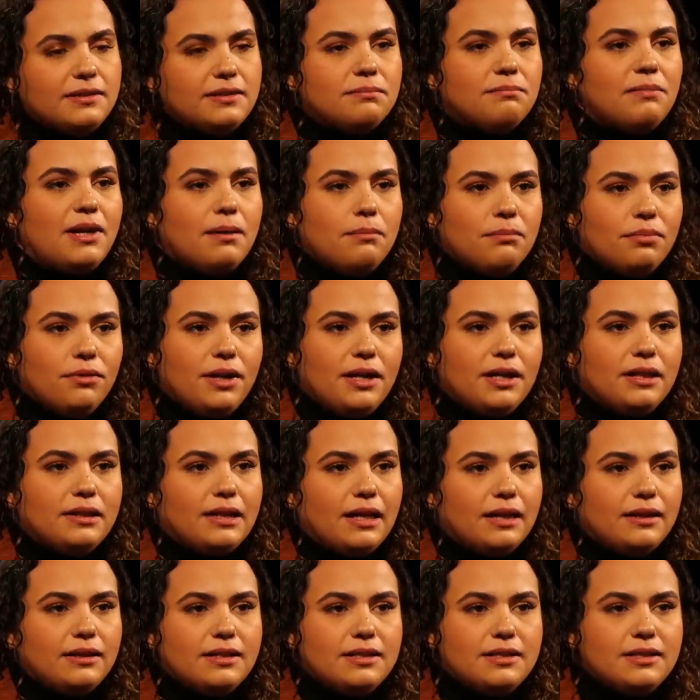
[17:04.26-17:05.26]
in my brain
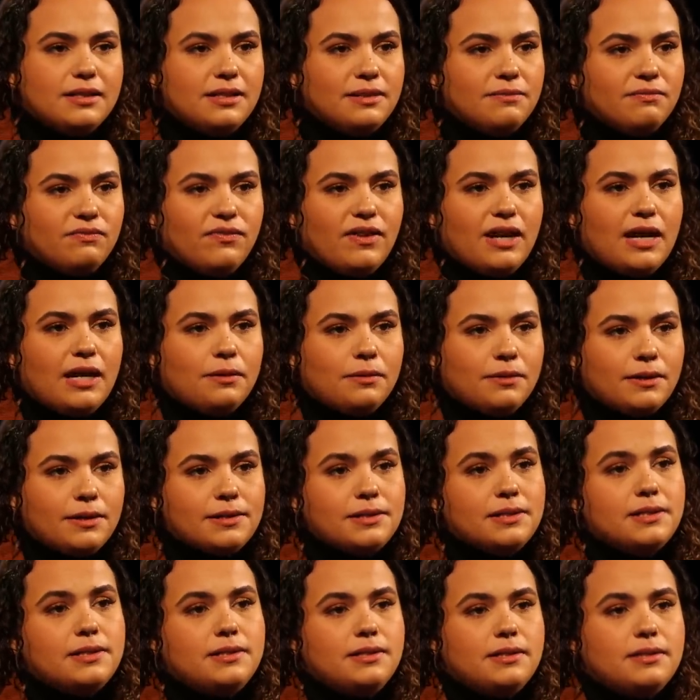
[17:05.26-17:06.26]
that this isn't
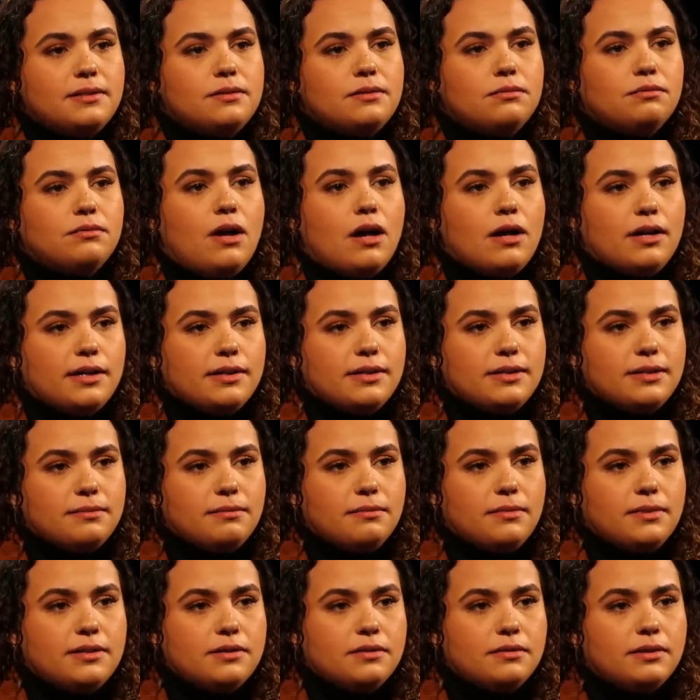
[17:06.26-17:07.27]
fireworks. This is rockets
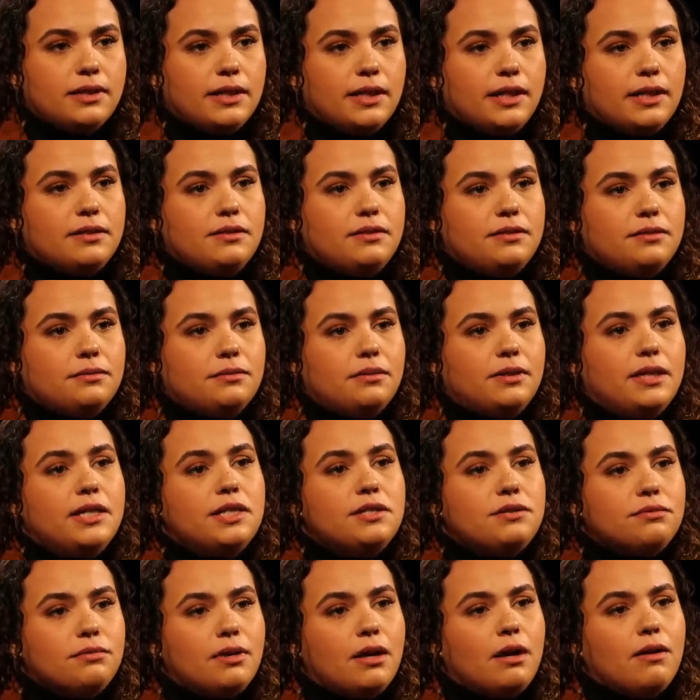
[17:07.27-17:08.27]
missiling into
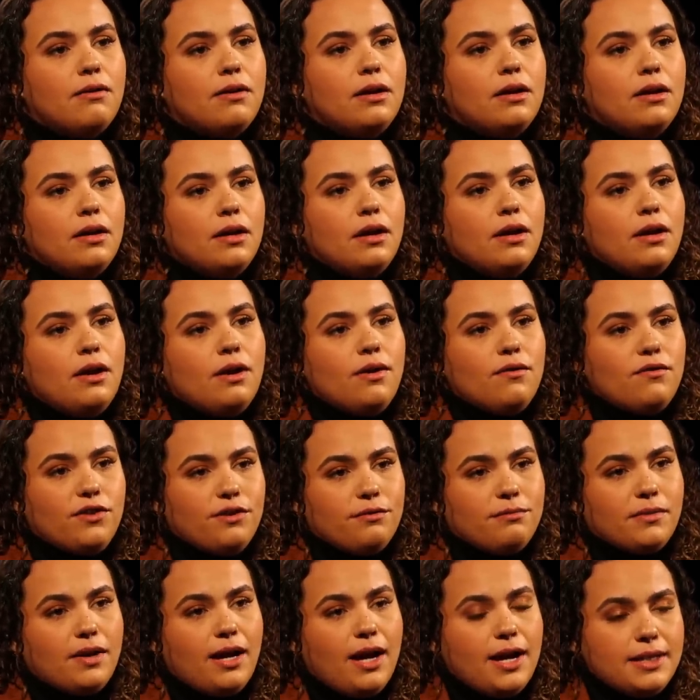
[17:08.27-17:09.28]
Israel
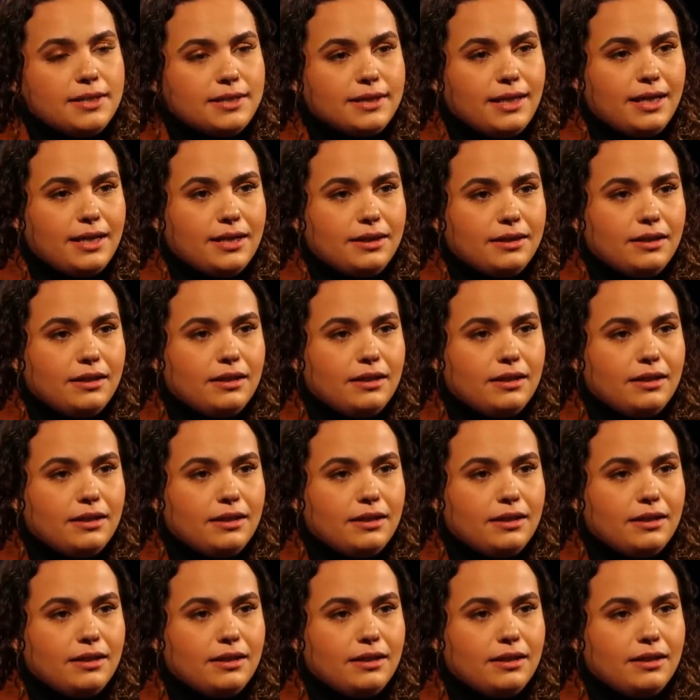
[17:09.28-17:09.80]
from Gaza.